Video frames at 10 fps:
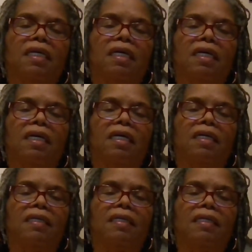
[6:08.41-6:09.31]

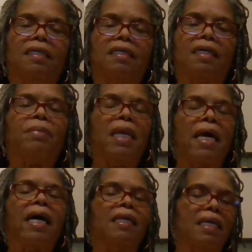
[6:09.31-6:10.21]
and I've been
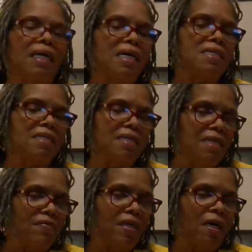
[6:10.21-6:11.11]
analyzing
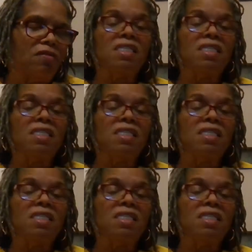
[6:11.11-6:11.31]
their thoughts.